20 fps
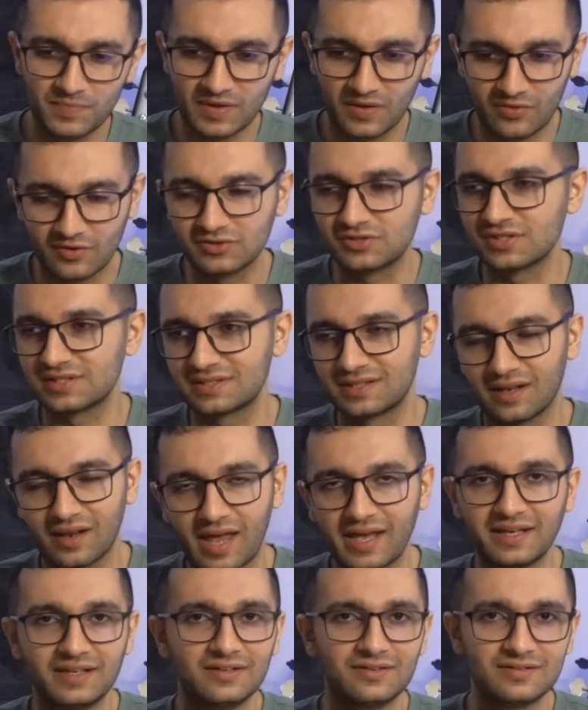they're just
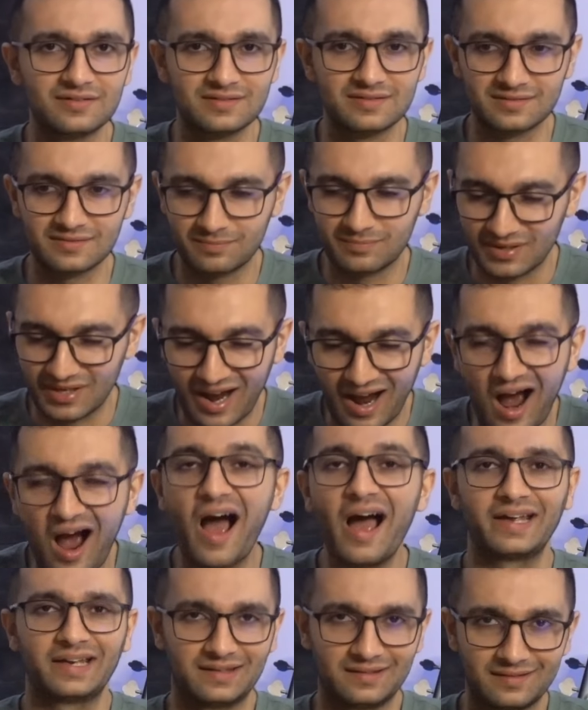light years
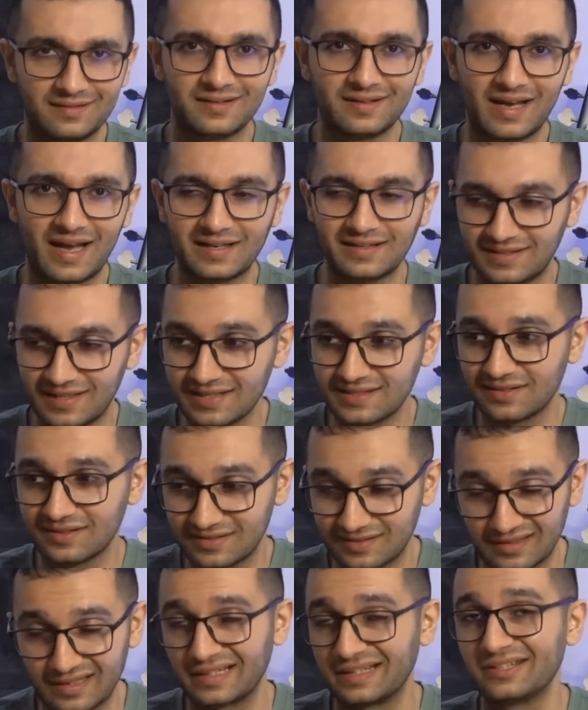behind, and Tesla's
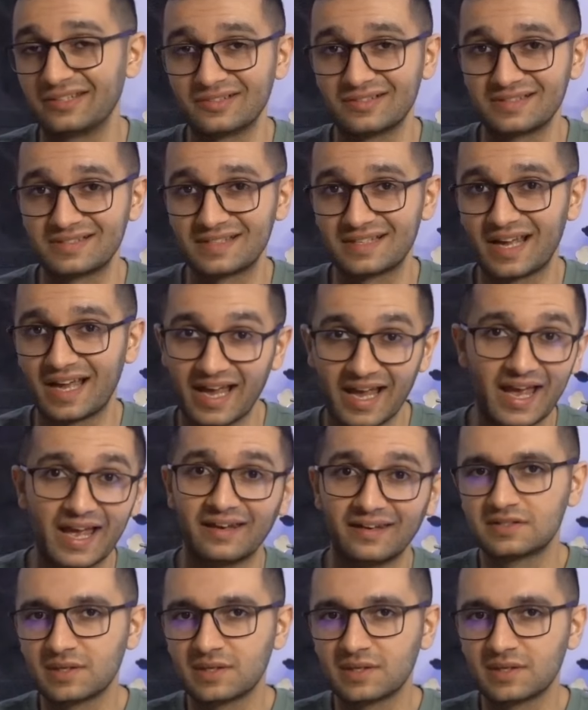light years ahead.